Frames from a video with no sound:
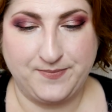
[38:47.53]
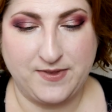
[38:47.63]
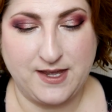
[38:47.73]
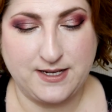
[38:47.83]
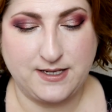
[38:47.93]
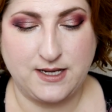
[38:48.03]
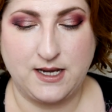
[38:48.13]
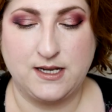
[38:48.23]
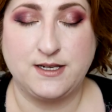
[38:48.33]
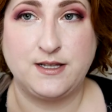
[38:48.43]
This
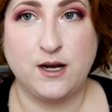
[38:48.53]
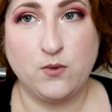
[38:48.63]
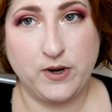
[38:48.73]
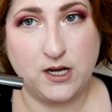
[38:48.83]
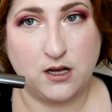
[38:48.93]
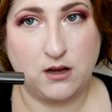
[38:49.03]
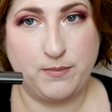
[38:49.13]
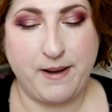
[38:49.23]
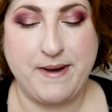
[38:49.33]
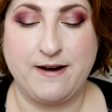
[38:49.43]
is They're Real
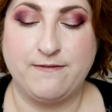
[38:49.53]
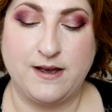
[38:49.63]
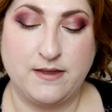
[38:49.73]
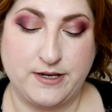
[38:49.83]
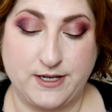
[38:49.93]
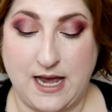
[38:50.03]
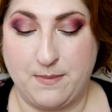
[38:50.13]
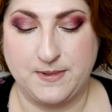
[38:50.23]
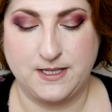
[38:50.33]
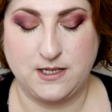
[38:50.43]
by Benefit. This just
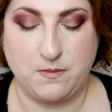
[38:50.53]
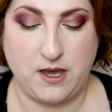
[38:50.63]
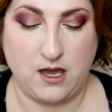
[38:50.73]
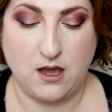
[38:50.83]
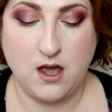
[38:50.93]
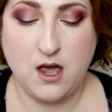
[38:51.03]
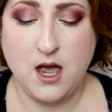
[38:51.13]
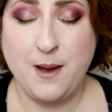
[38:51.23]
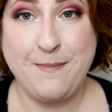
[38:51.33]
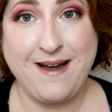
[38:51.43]
happens to be
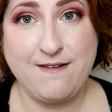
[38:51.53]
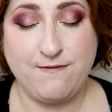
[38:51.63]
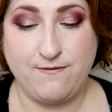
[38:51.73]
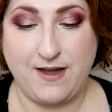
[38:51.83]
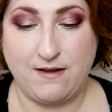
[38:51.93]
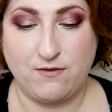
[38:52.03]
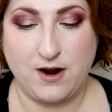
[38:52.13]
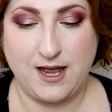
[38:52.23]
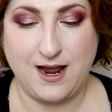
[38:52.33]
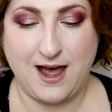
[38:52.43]
my favorite.